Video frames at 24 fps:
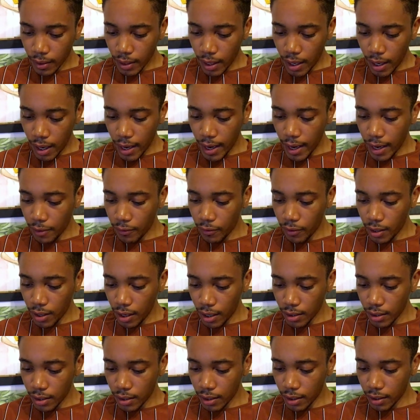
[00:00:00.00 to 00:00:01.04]
I had
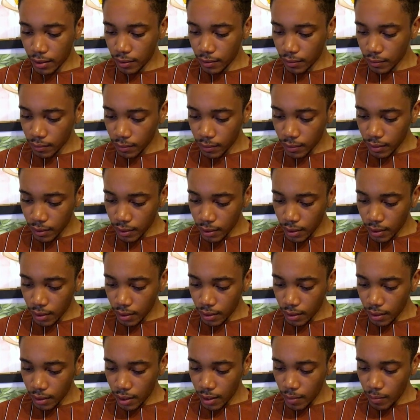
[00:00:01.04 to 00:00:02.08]
forgotten it.
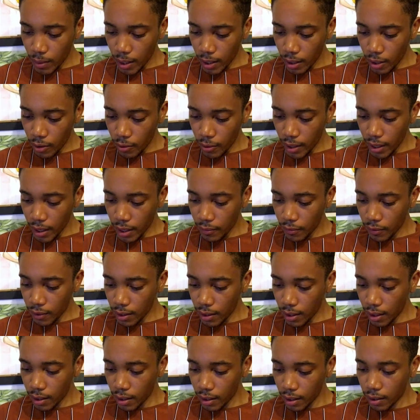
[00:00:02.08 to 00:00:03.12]
In my hurry, I had
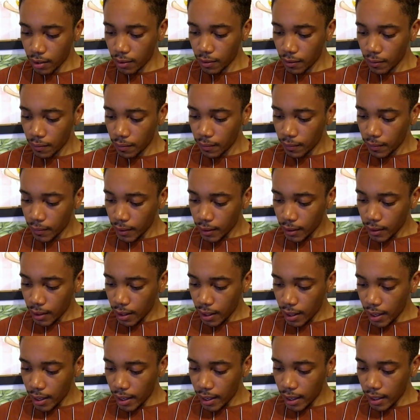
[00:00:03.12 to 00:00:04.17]
forgotten it.
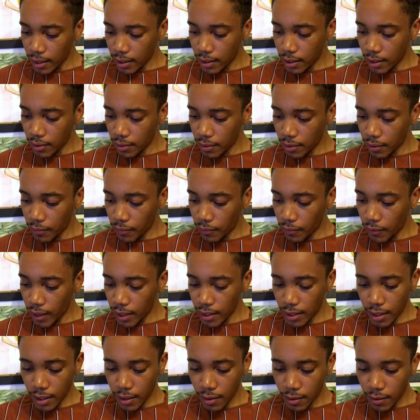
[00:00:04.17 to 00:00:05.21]
I had to
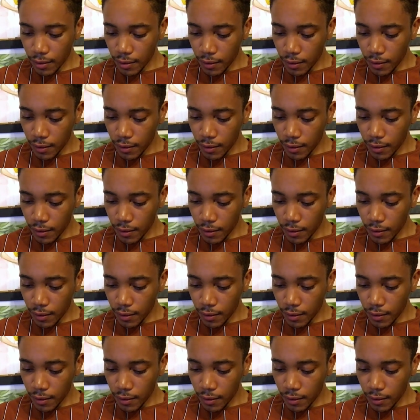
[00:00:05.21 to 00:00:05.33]
confess it.